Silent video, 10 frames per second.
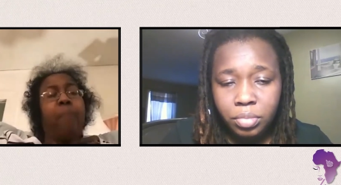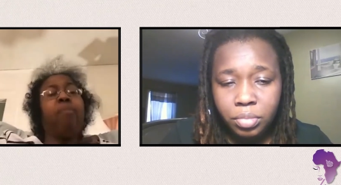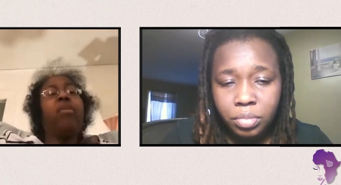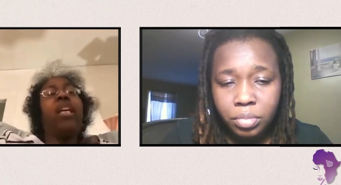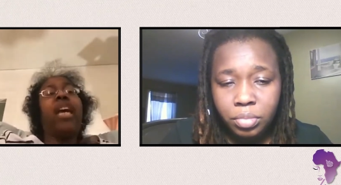Speaker 1: I
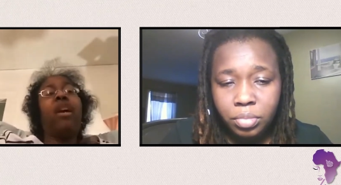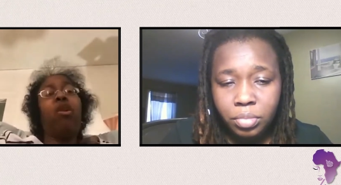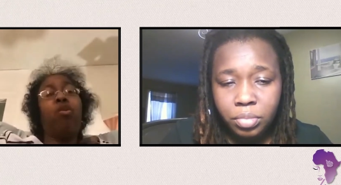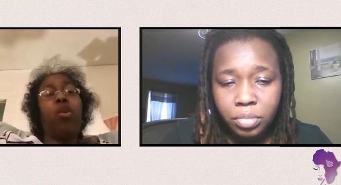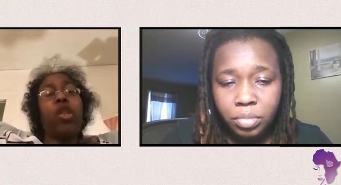think after
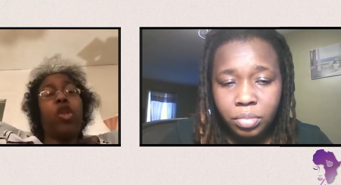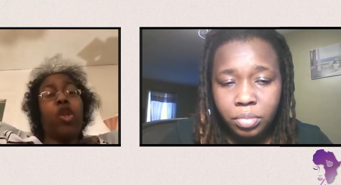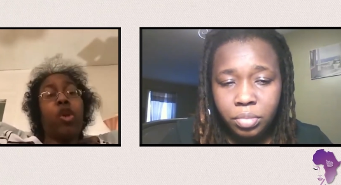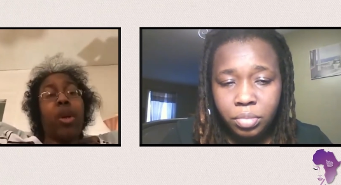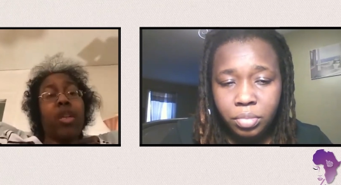that,
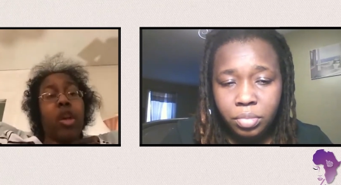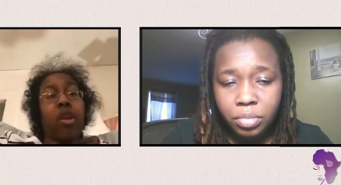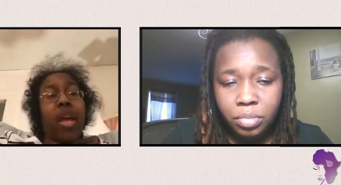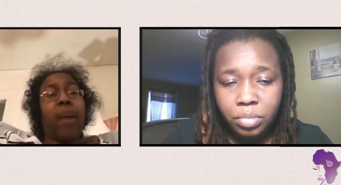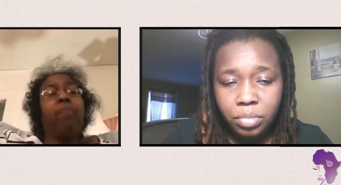
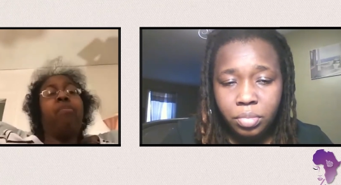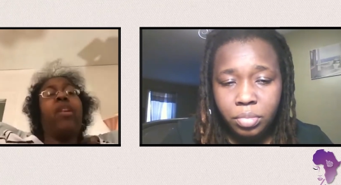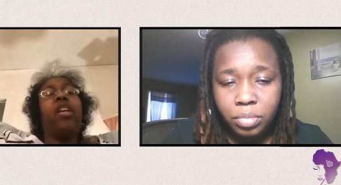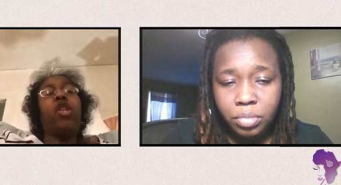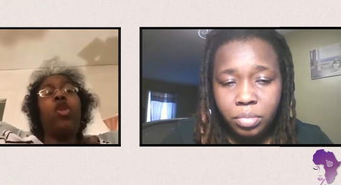once you correct
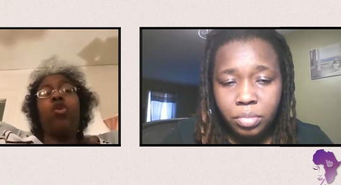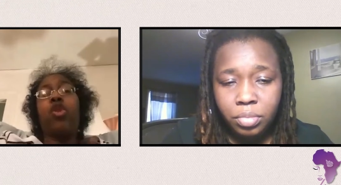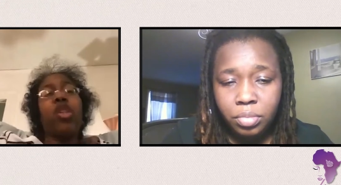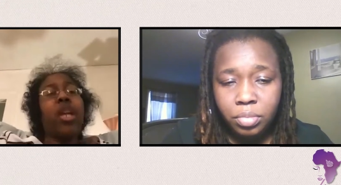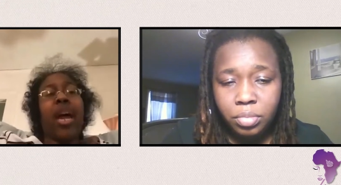all that,
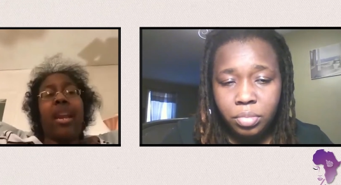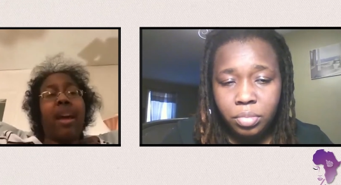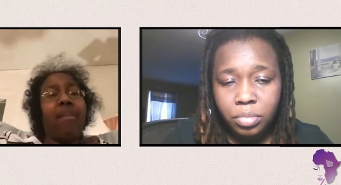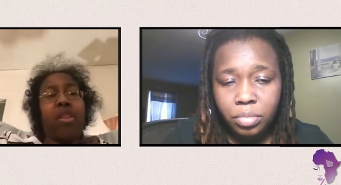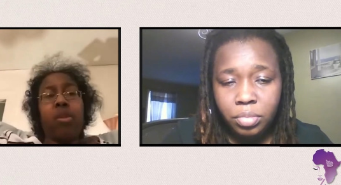you
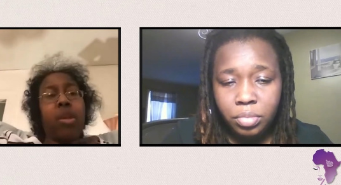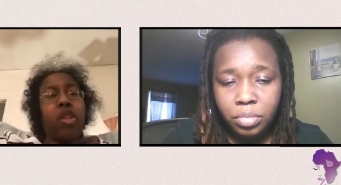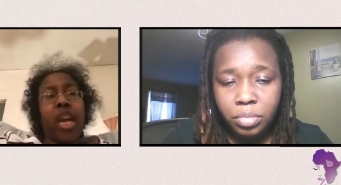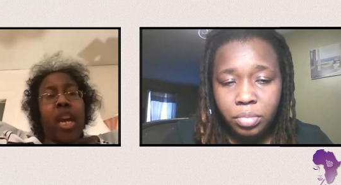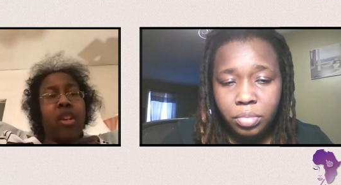should not have
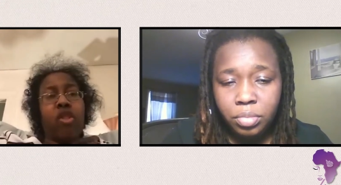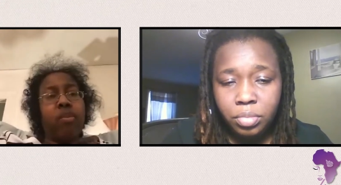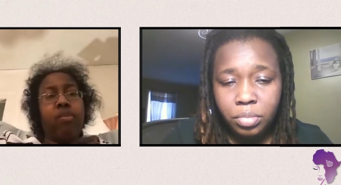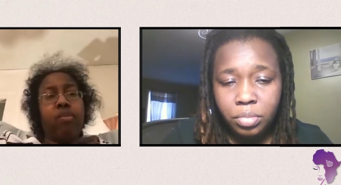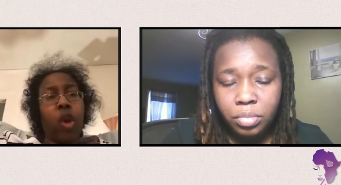as much
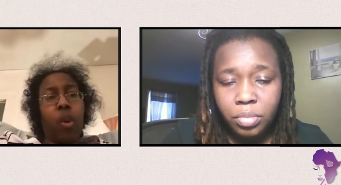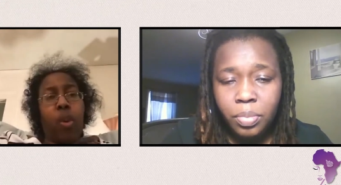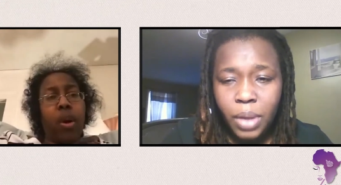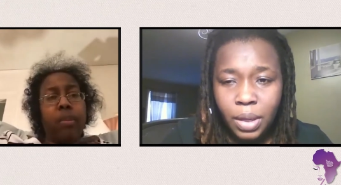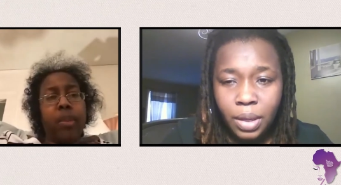dandruff
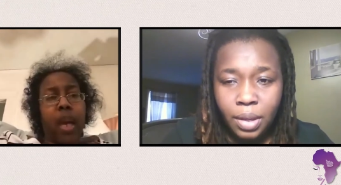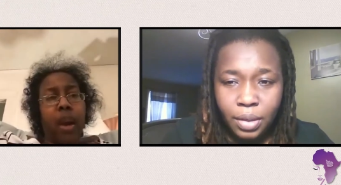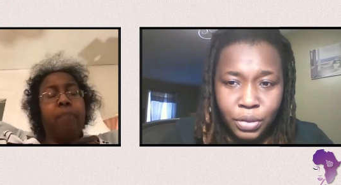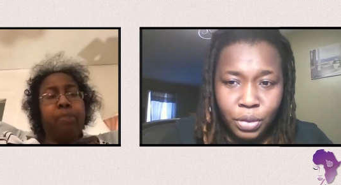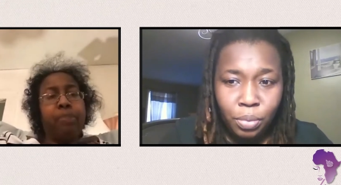no more.
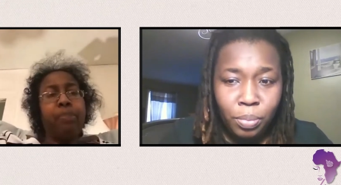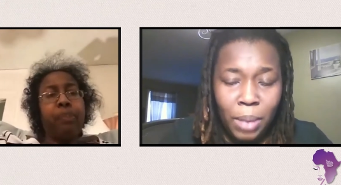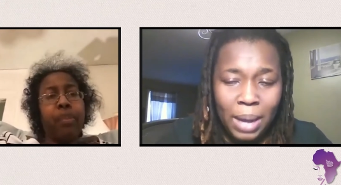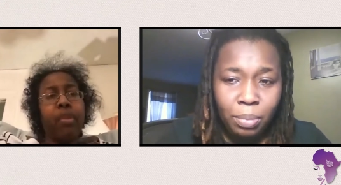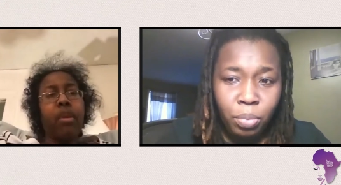So
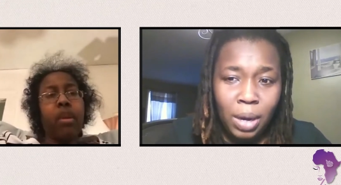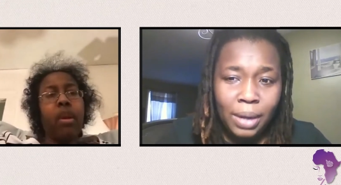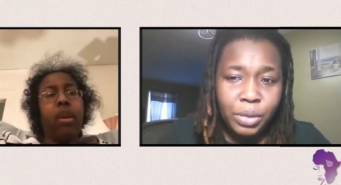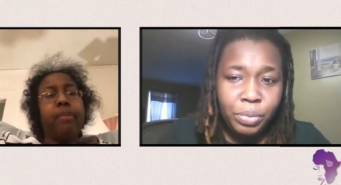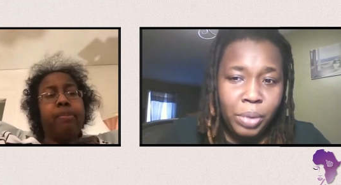
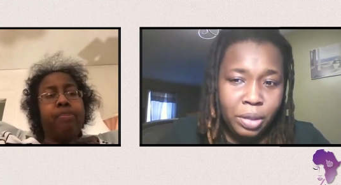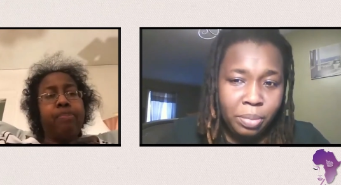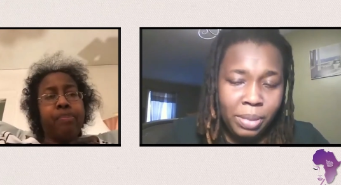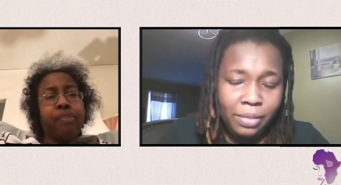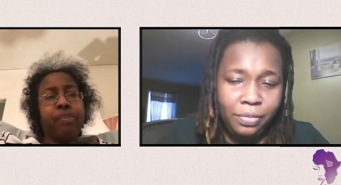
Speaker 2: while you
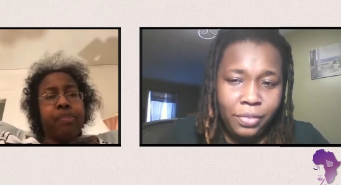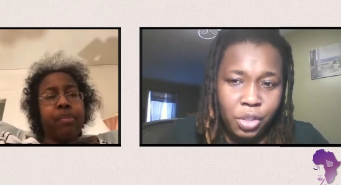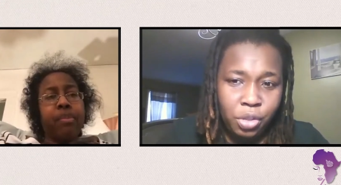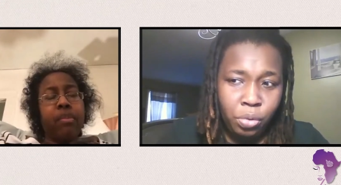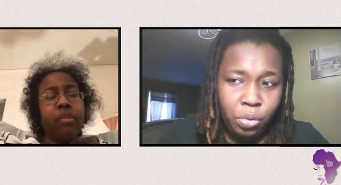recommend
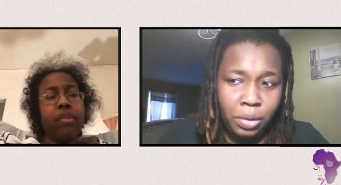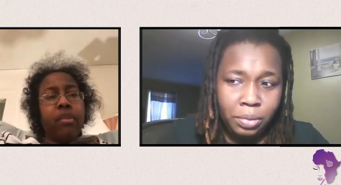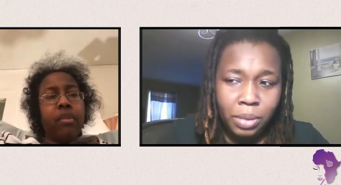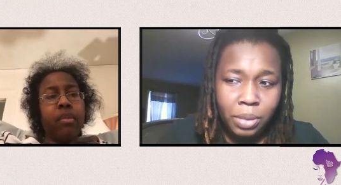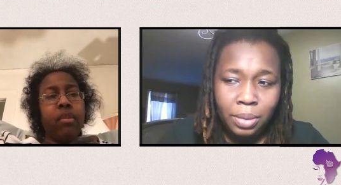fish
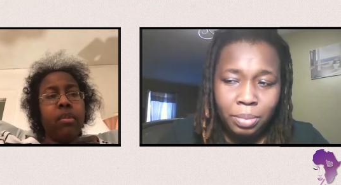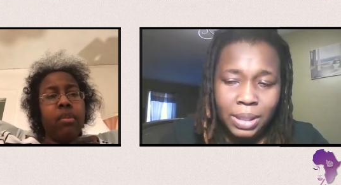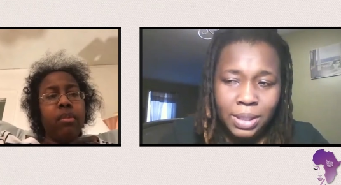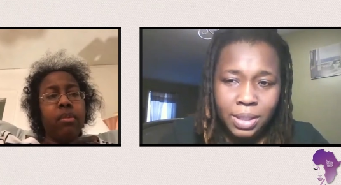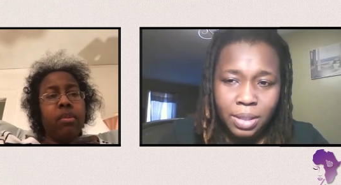oil,
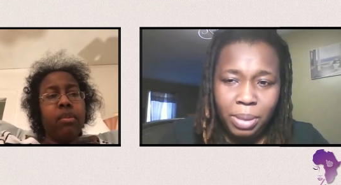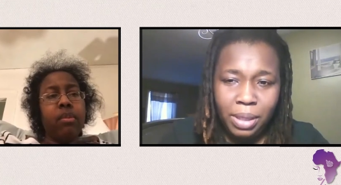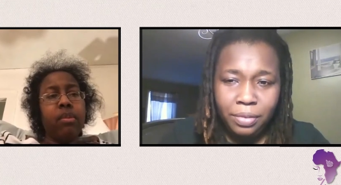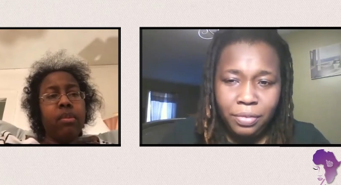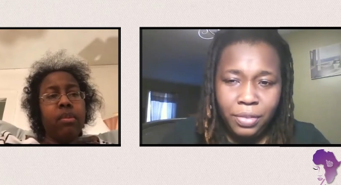what is it
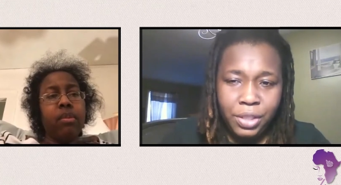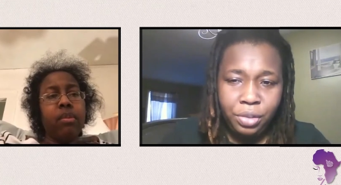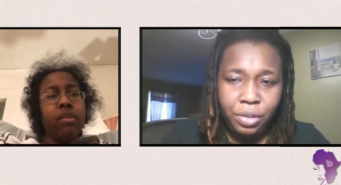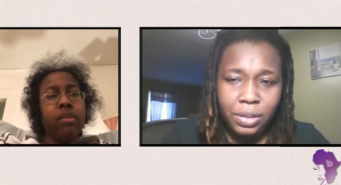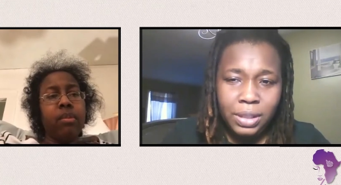about the
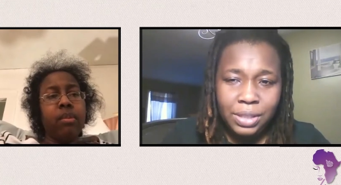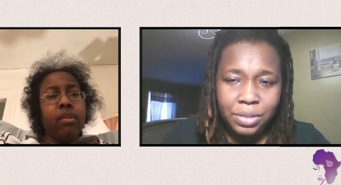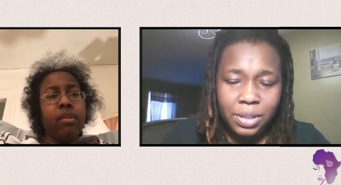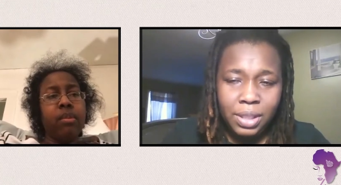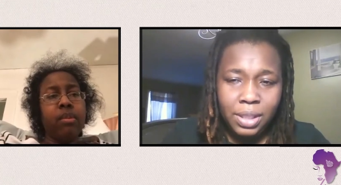fish oil
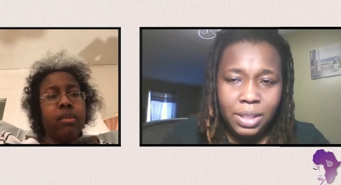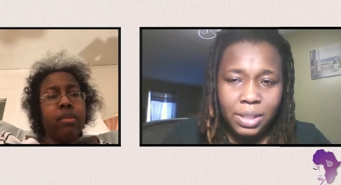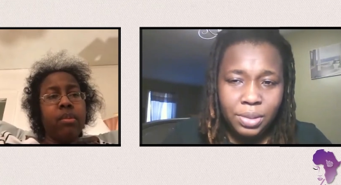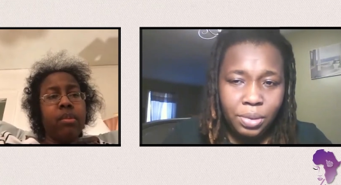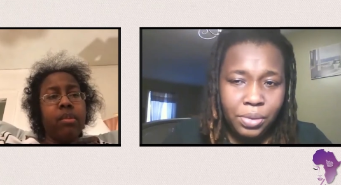that you
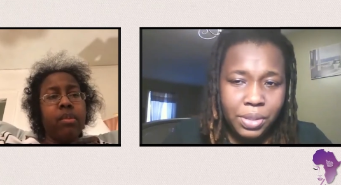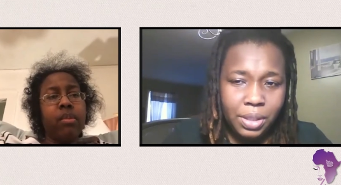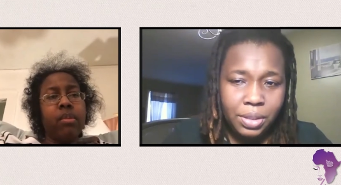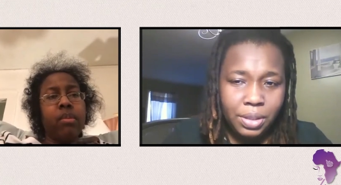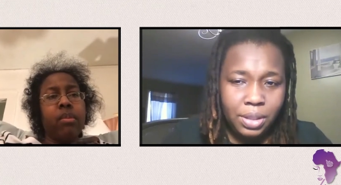think is
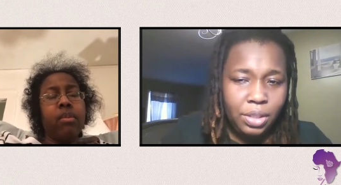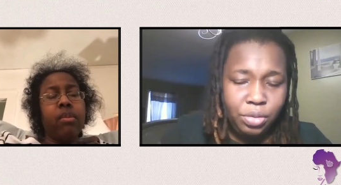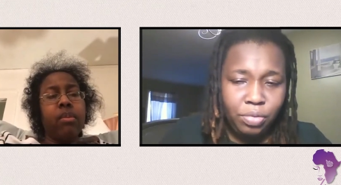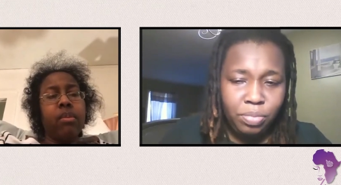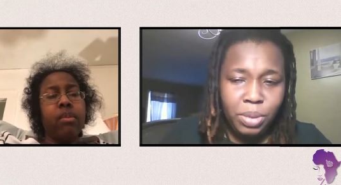causing the dandruff?